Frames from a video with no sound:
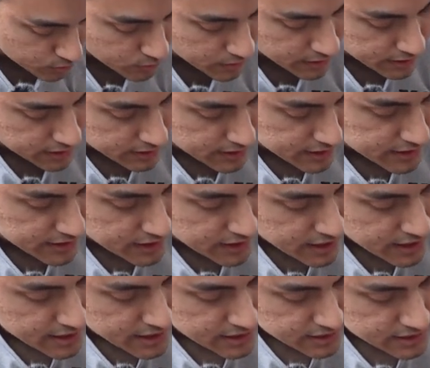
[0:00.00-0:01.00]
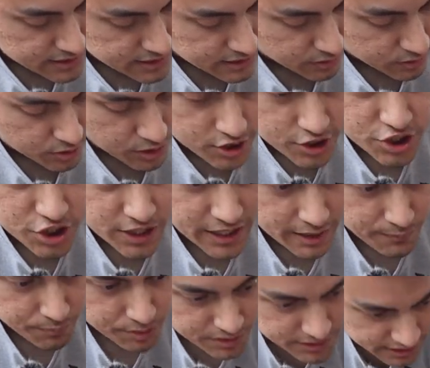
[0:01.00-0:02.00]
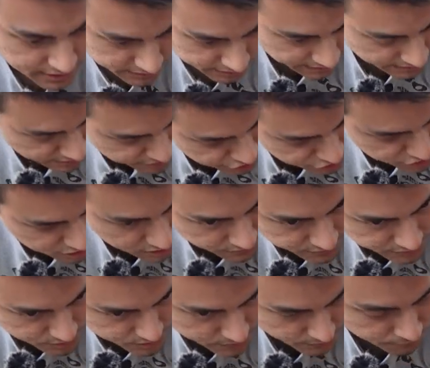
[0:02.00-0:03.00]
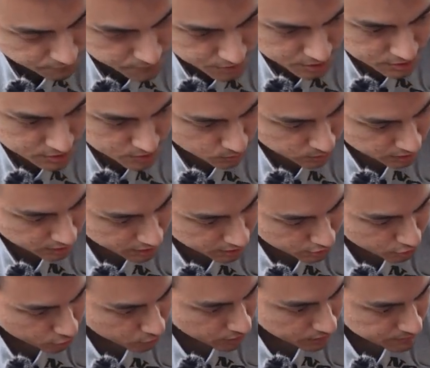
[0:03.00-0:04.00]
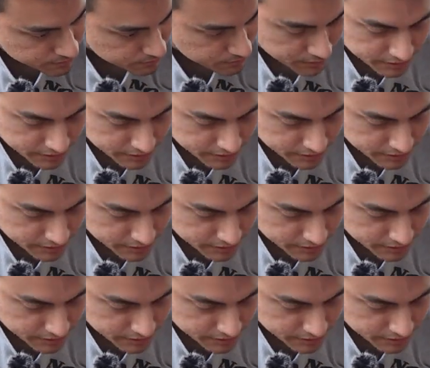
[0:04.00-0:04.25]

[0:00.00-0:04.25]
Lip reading: with the silk shine protectant. I actually should have used the first one on the rims,